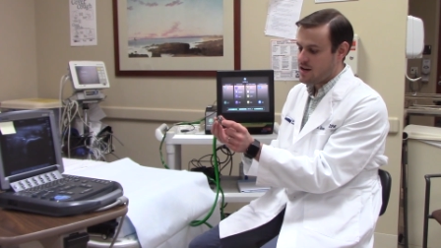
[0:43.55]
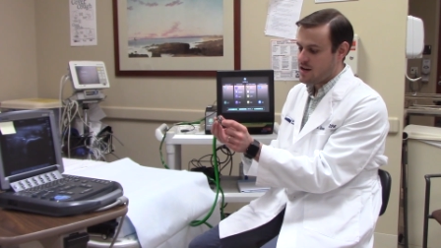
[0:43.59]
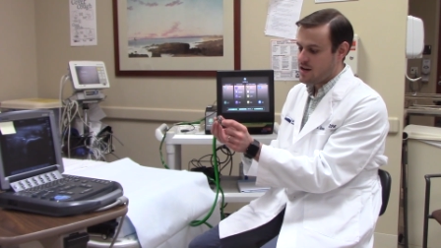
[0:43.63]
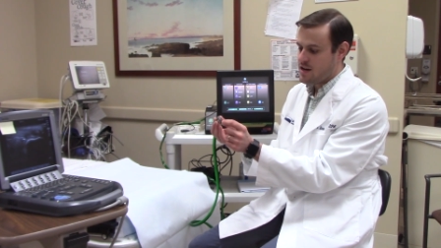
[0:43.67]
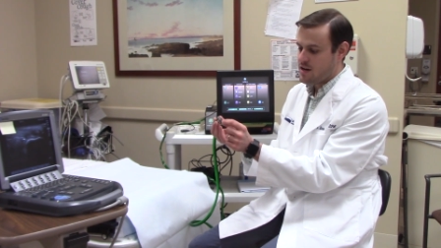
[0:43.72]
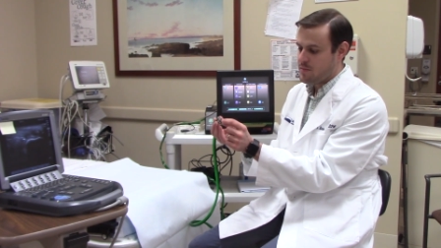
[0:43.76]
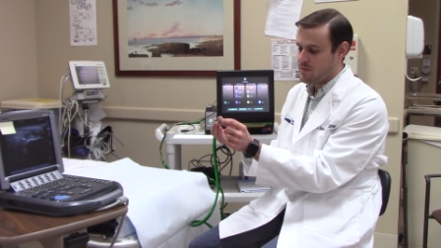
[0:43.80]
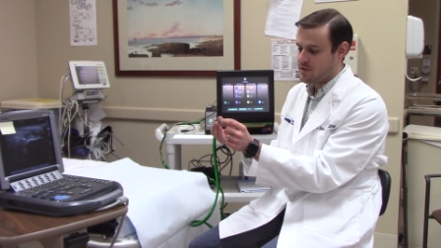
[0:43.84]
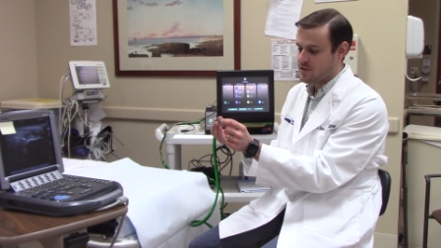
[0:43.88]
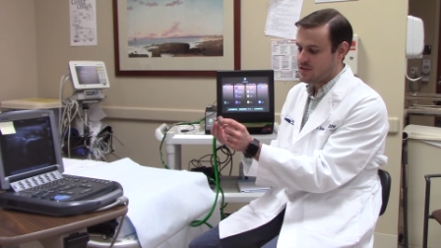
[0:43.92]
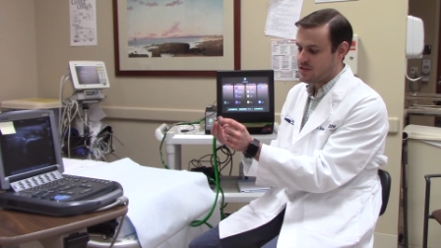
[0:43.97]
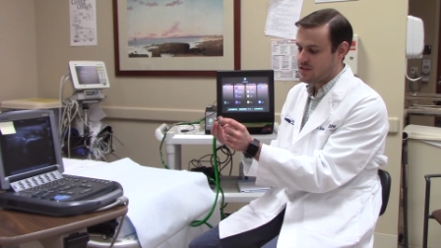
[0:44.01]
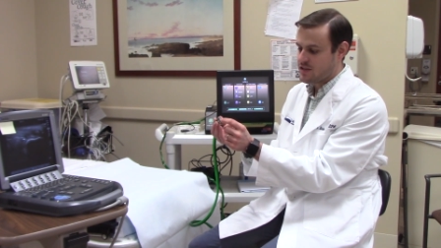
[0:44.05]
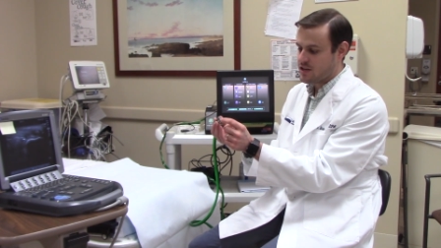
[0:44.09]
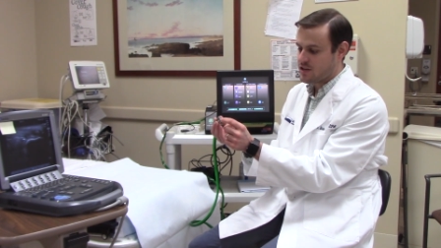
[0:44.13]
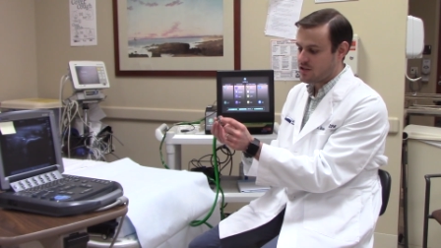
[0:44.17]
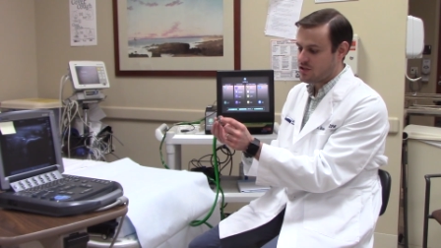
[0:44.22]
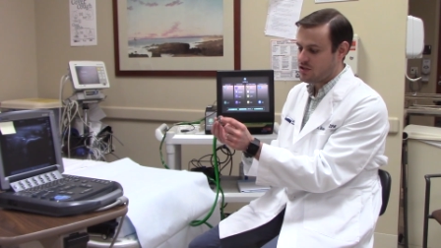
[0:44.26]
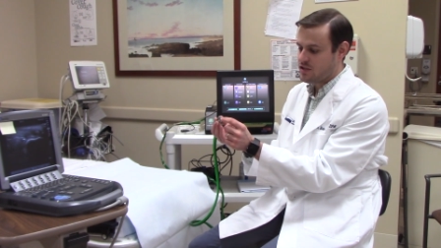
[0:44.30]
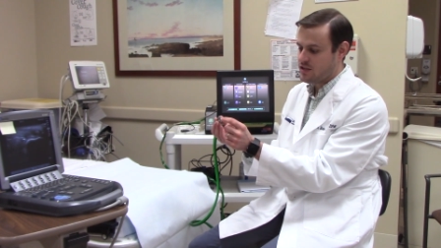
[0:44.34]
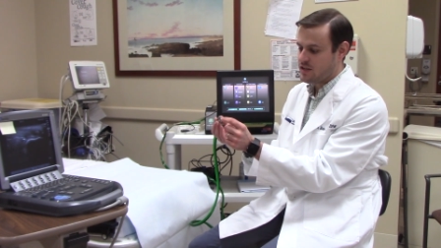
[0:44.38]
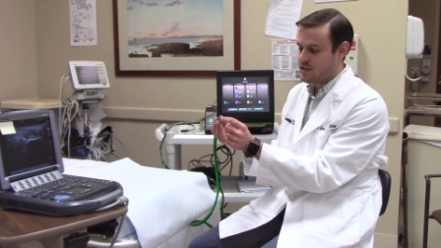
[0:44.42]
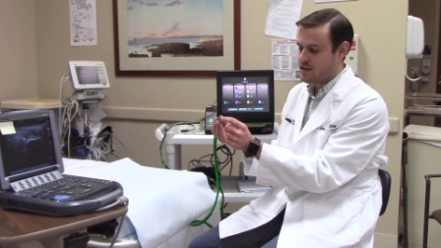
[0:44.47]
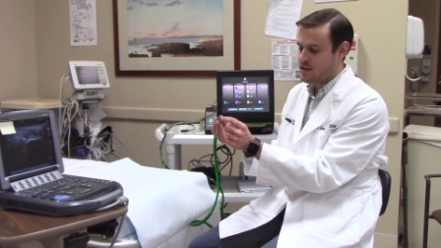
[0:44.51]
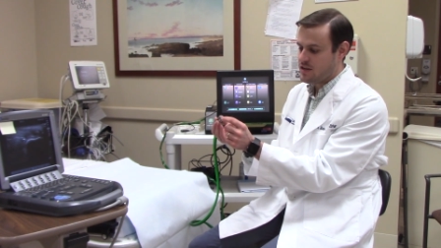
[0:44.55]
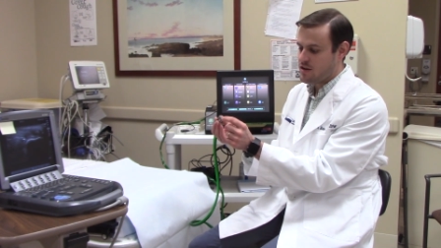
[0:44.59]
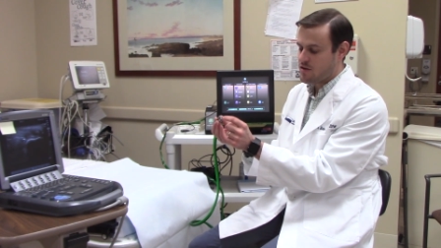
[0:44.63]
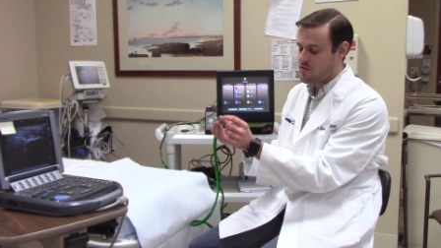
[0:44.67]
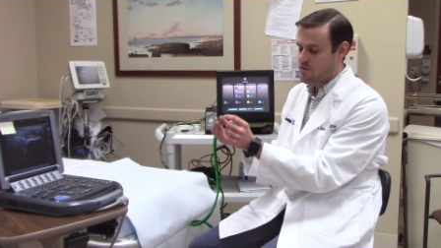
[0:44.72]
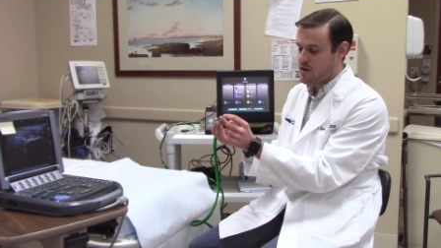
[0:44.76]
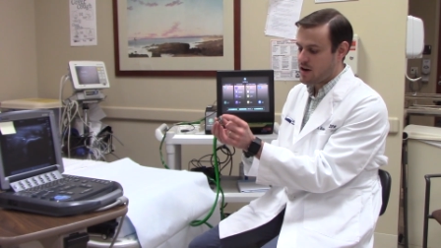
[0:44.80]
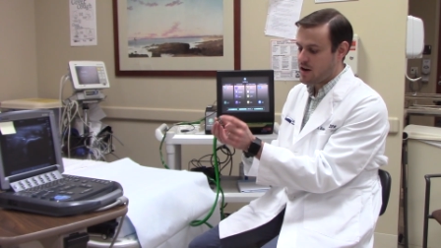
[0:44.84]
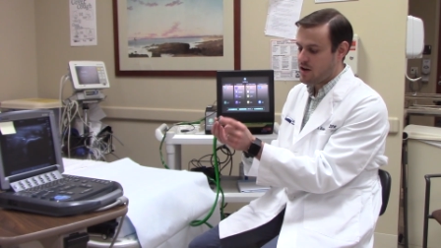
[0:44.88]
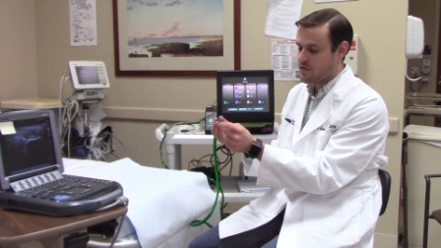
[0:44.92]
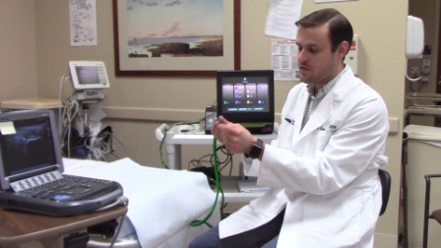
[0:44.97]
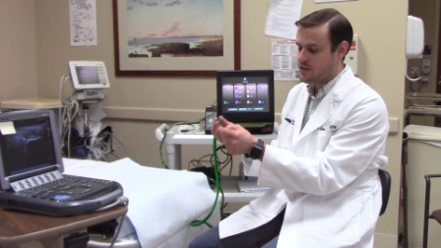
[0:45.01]
um, a suction
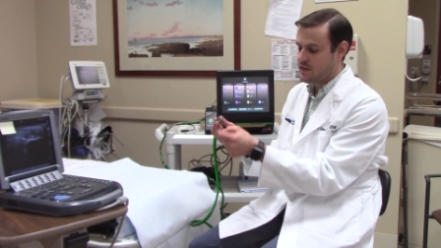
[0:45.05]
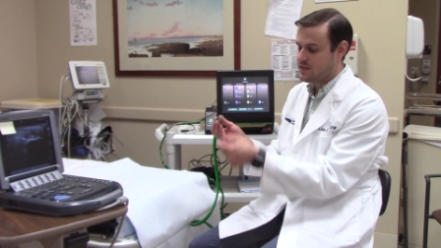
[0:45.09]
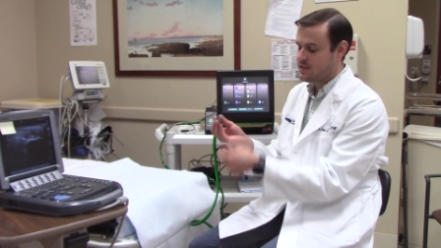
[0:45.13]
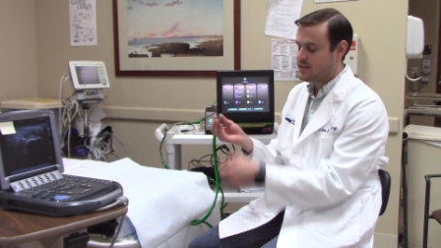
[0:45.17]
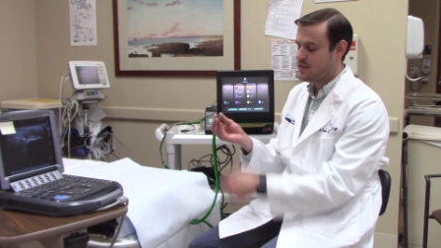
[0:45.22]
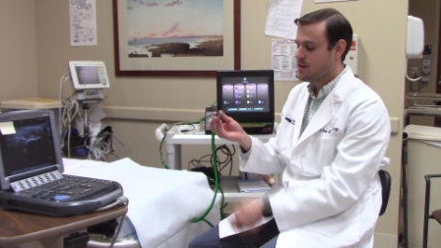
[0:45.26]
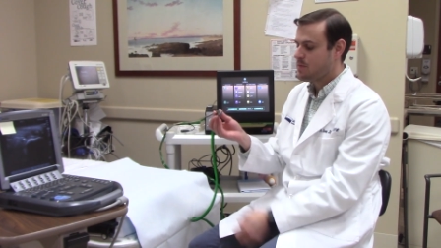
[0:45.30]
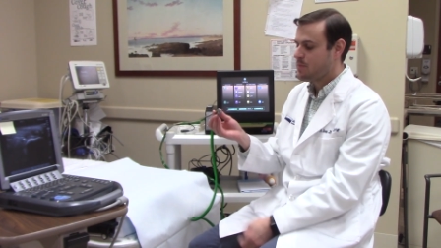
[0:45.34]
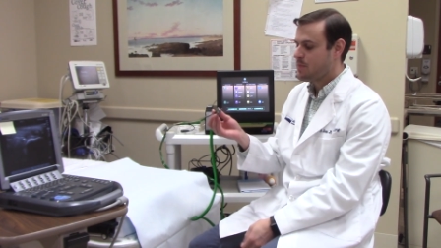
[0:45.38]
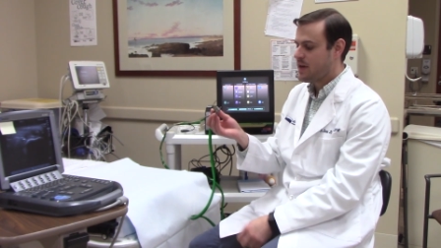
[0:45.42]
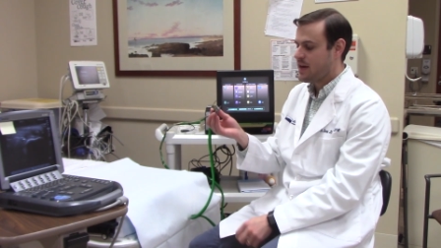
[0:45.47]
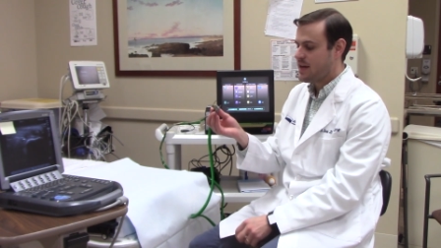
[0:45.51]
around the tip